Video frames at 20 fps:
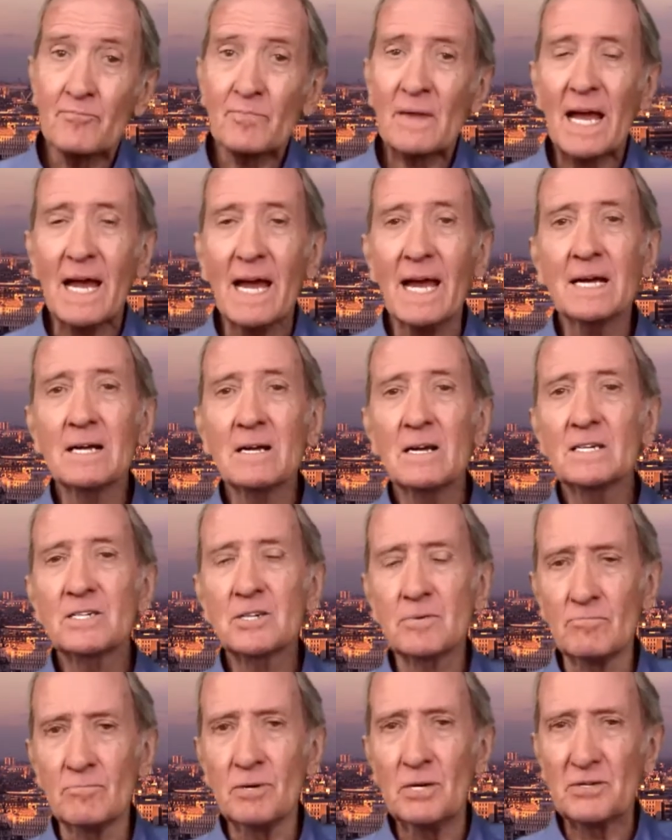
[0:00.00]
English
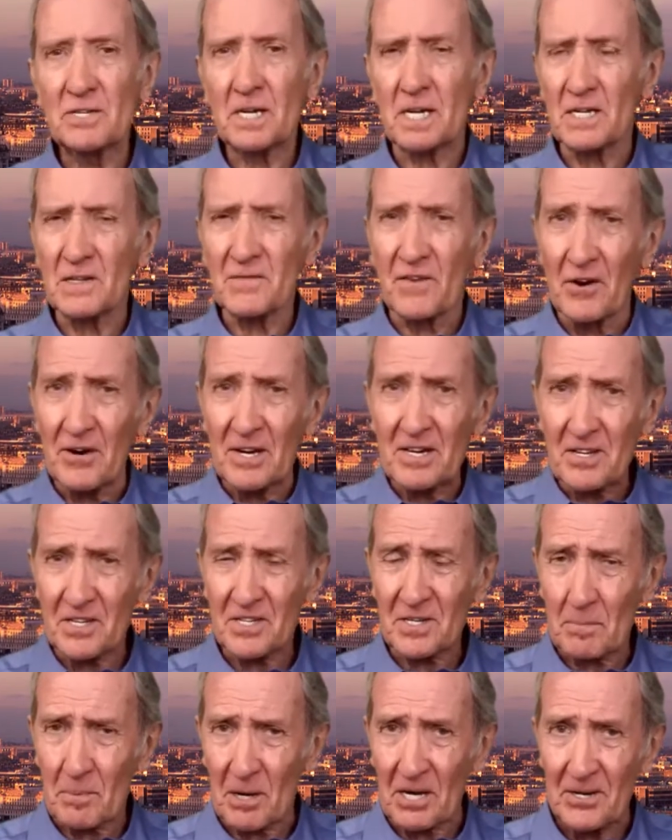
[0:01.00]
music is very
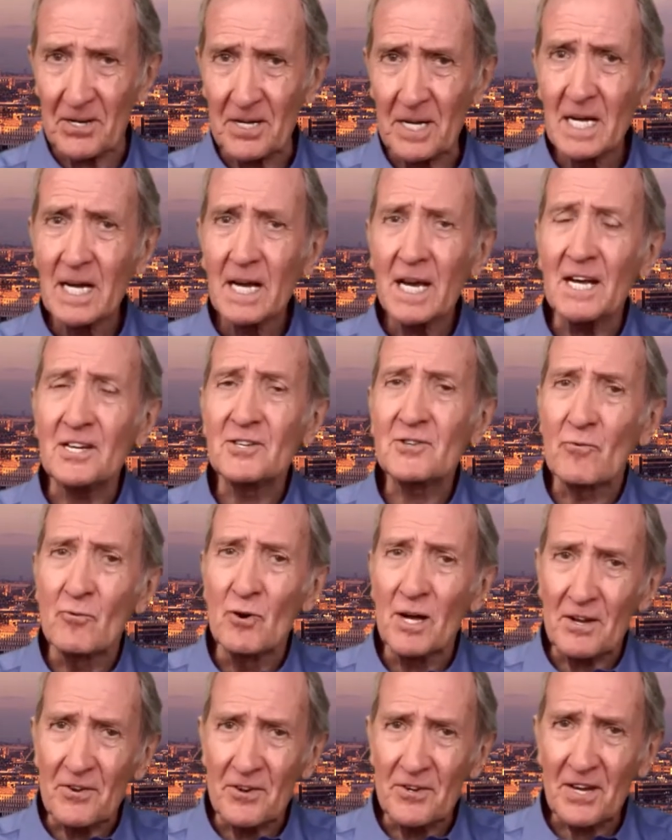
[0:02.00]
disciplined. It's
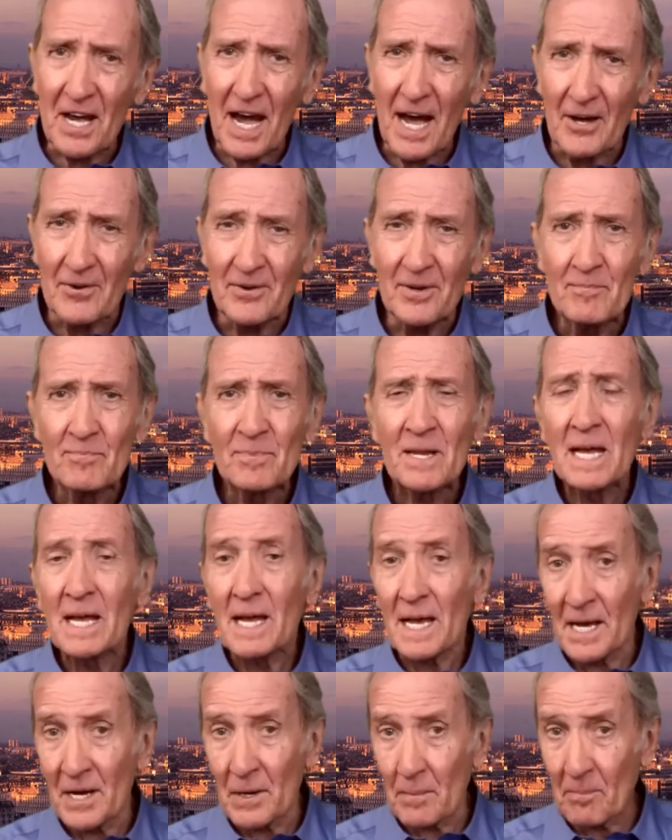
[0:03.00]
written down.
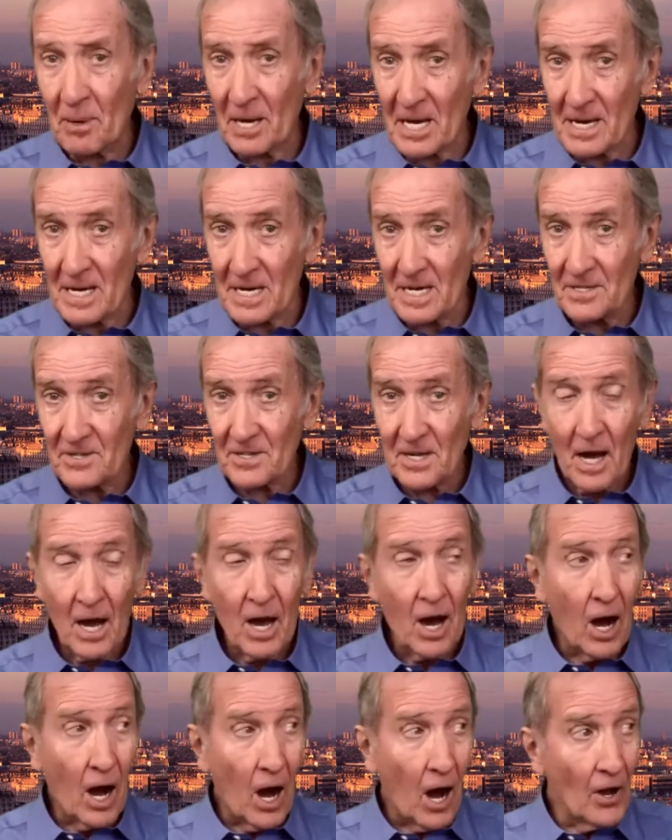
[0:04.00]
It appears
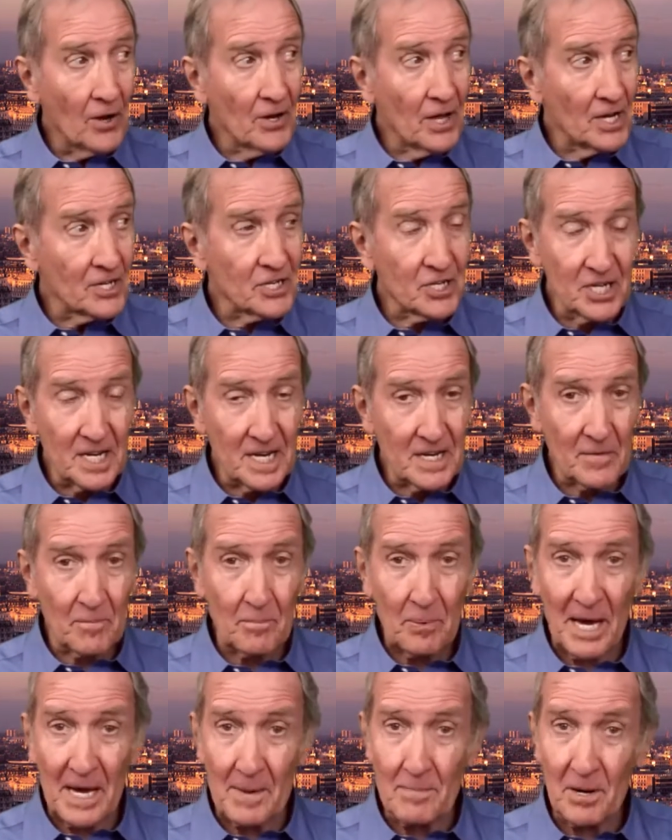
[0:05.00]
on a sheet of
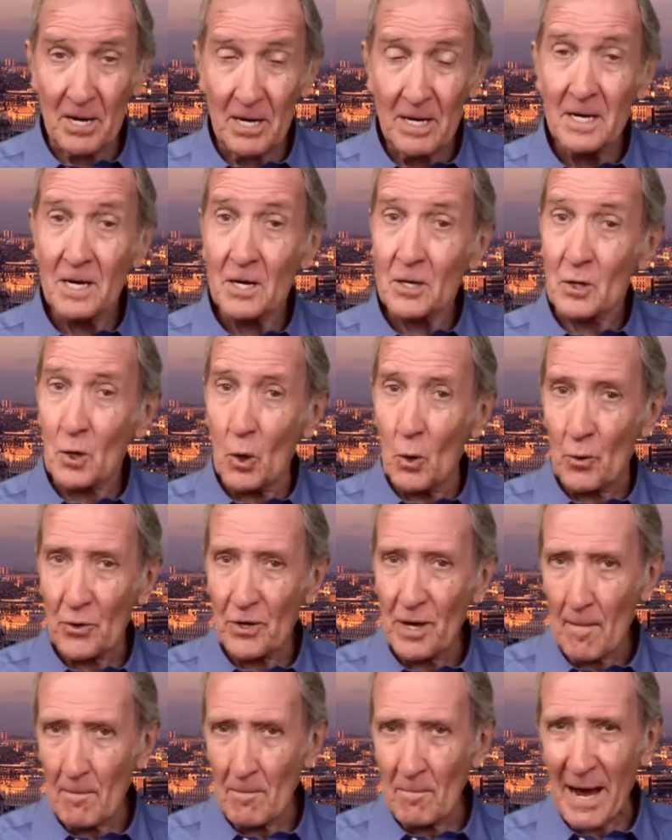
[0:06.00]
paper called
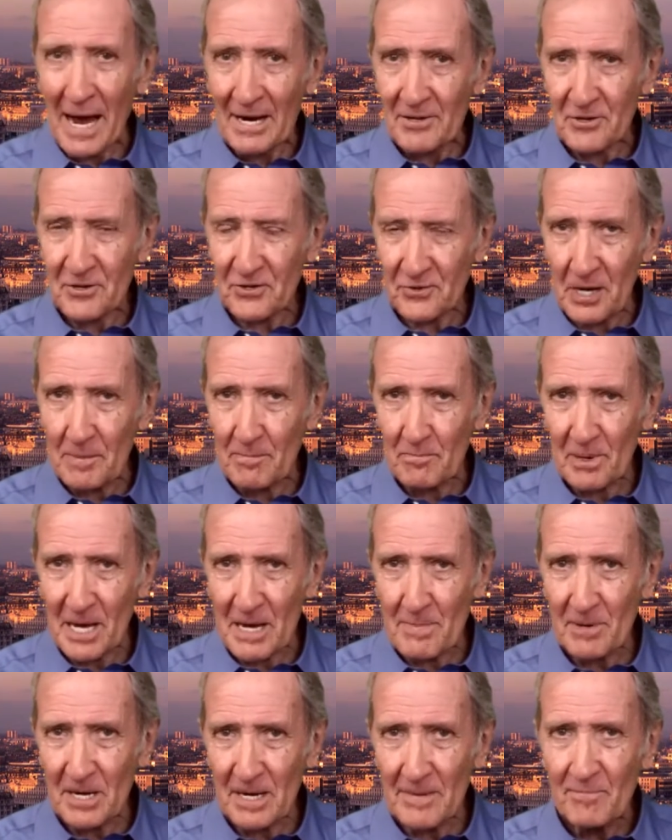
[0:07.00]
manuscript
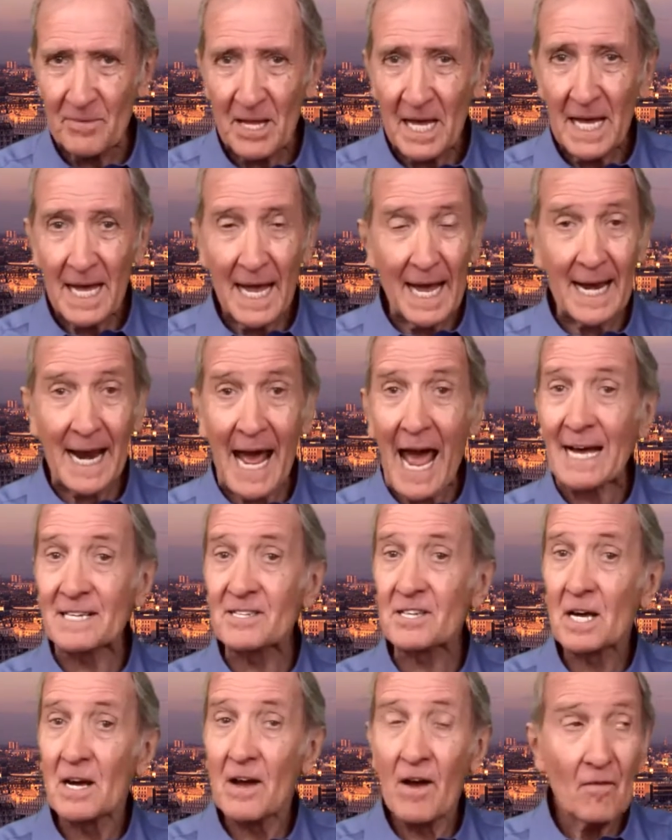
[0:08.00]
paper. It
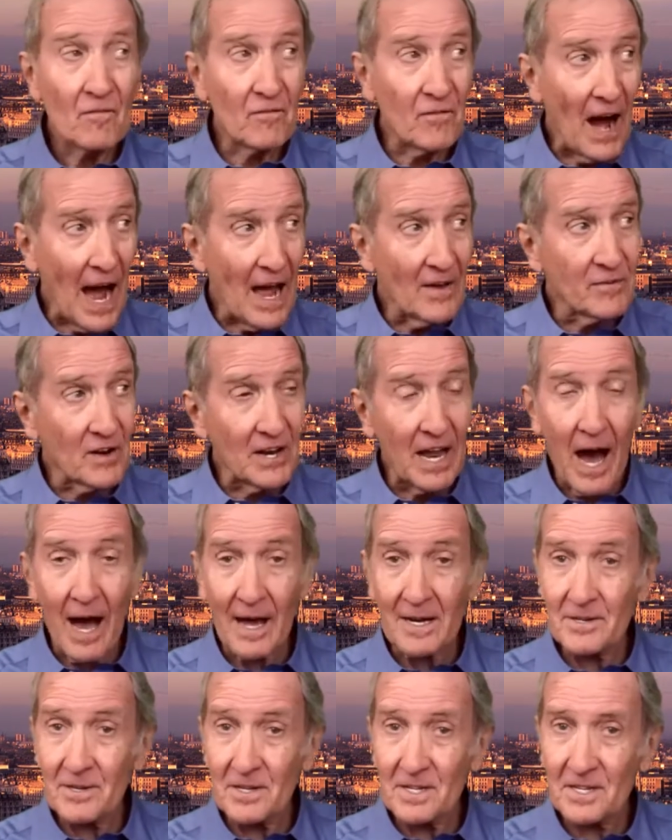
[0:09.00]
has 5
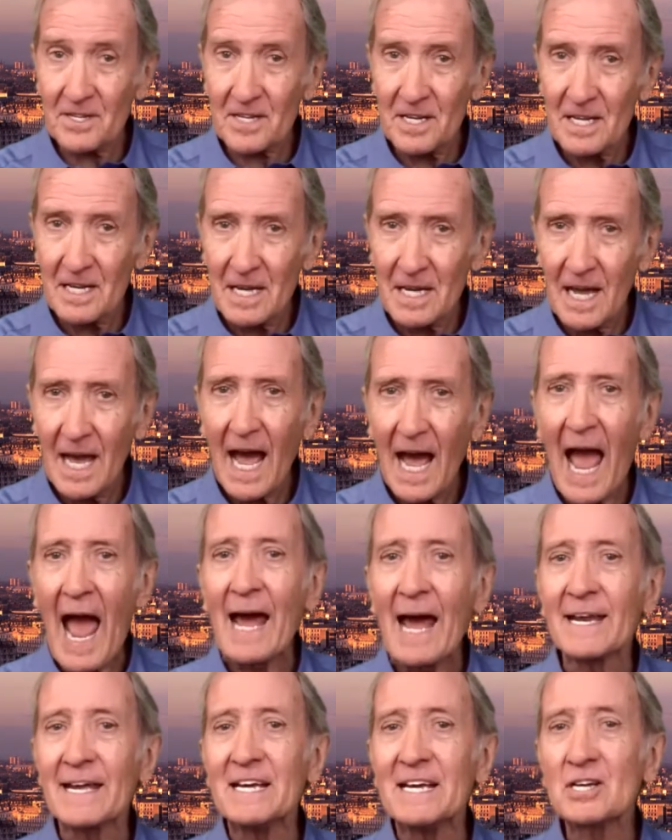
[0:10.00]
lines,
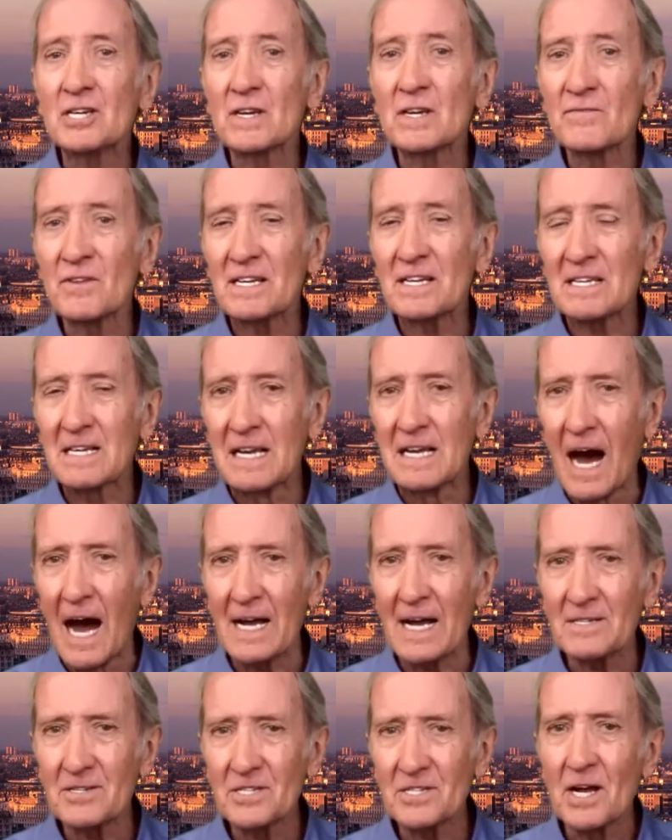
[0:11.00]
and each of these
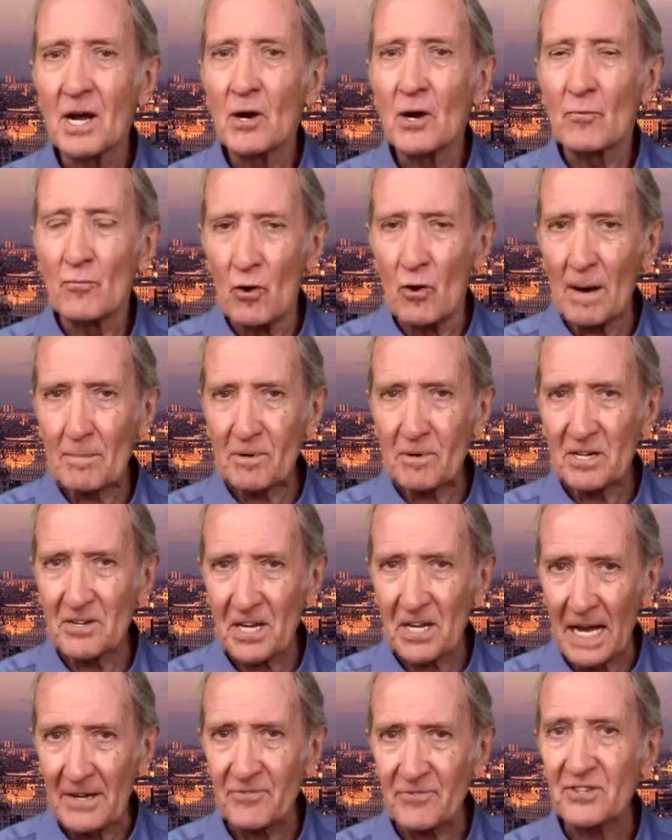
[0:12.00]
lines
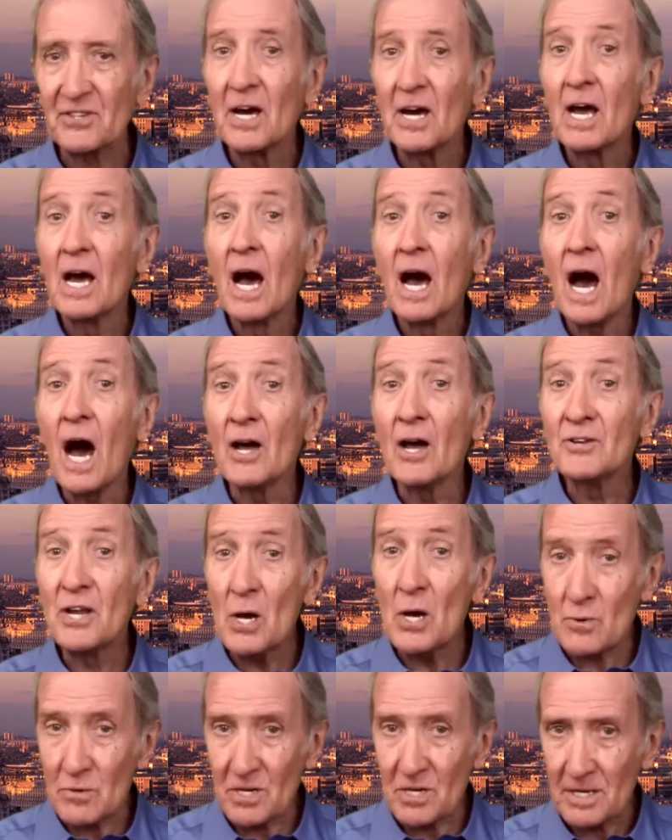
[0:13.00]
represents a
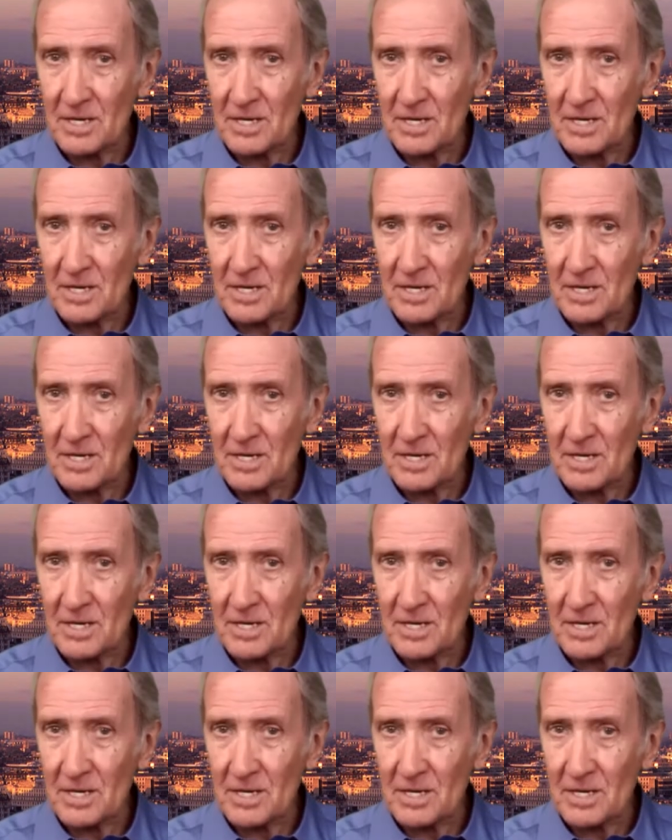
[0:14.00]
note,